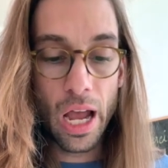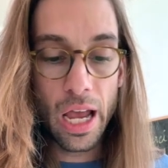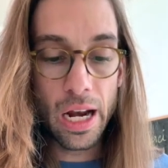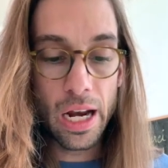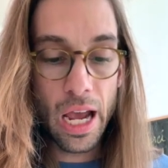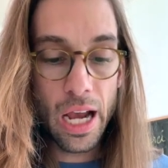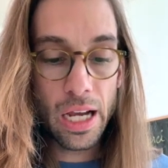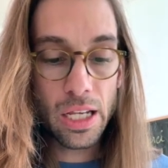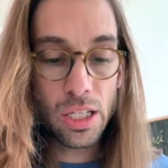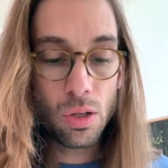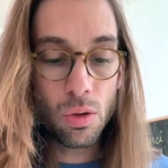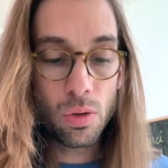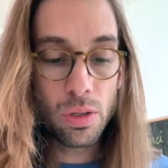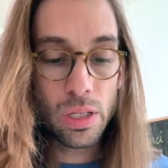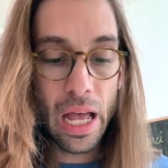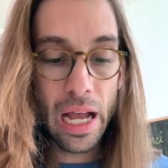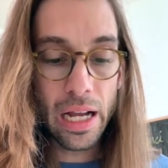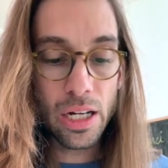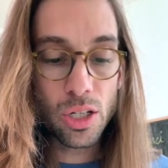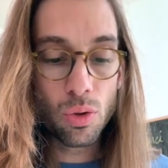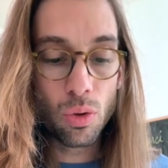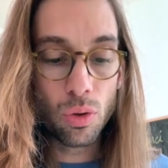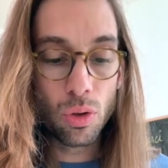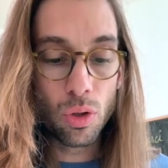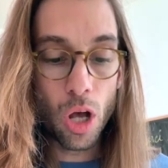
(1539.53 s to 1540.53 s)
And x2 is
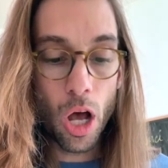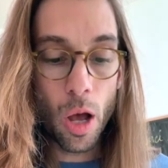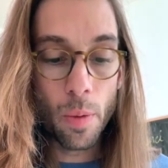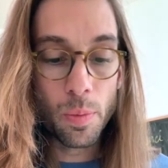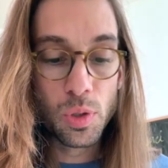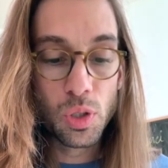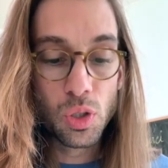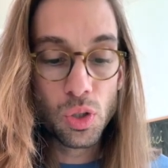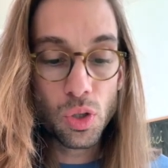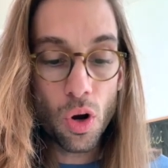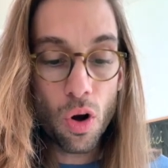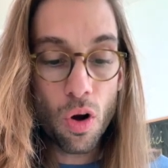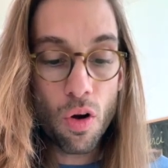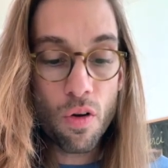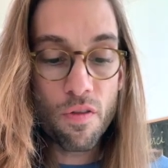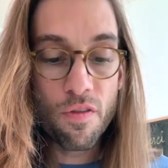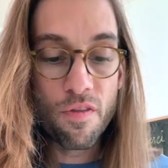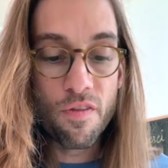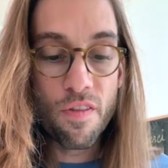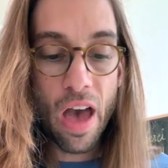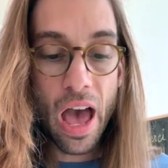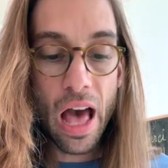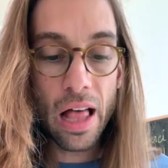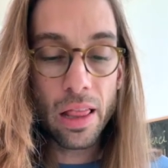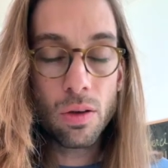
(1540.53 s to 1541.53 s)
actual observed
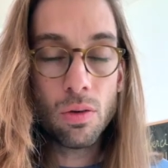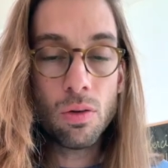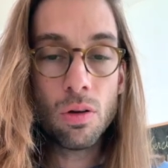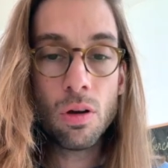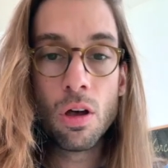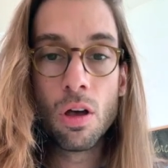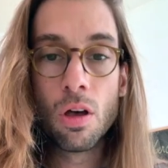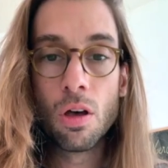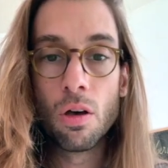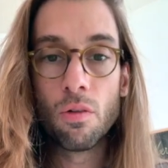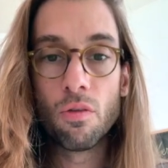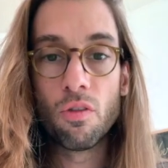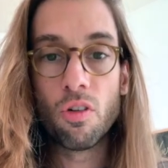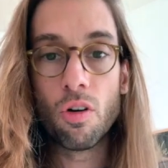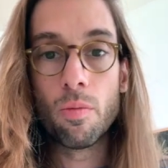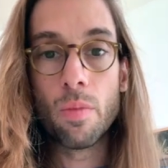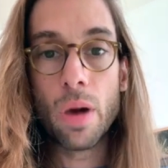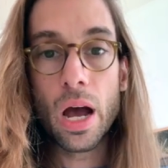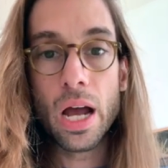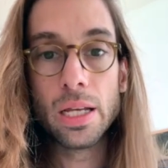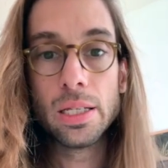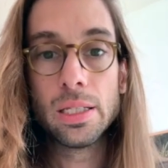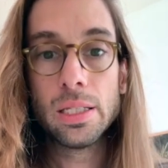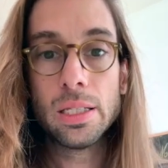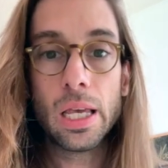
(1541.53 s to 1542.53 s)
value for
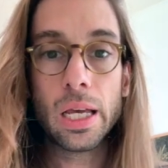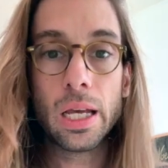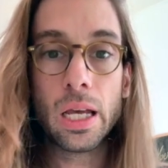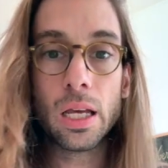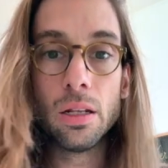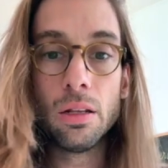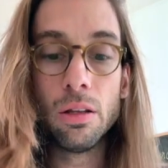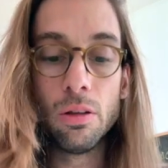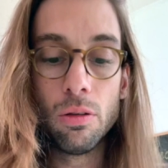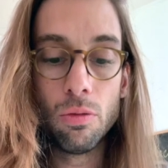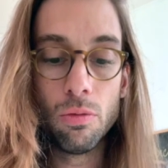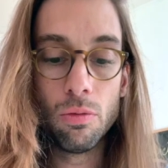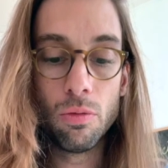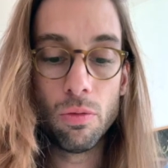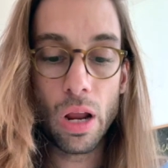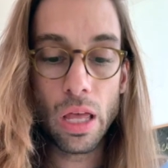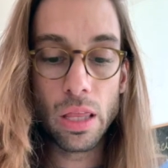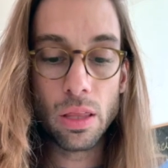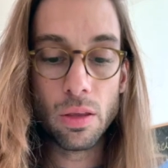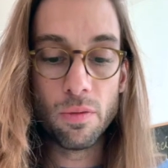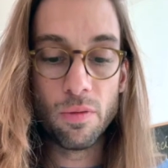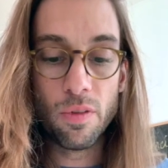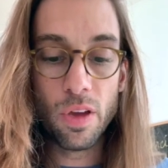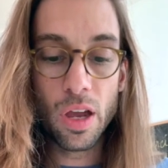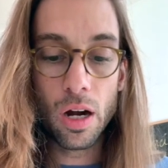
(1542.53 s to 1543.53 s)
my second
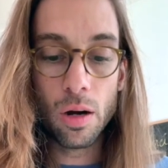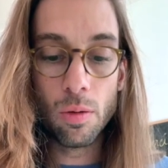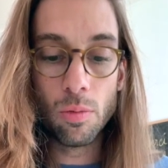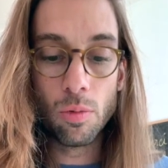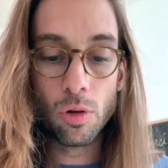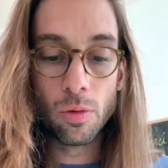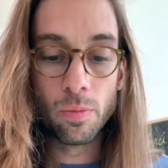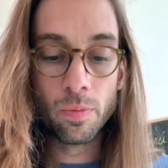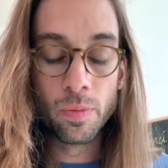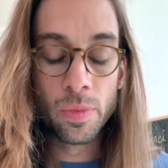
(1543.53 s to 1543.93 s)
random variable.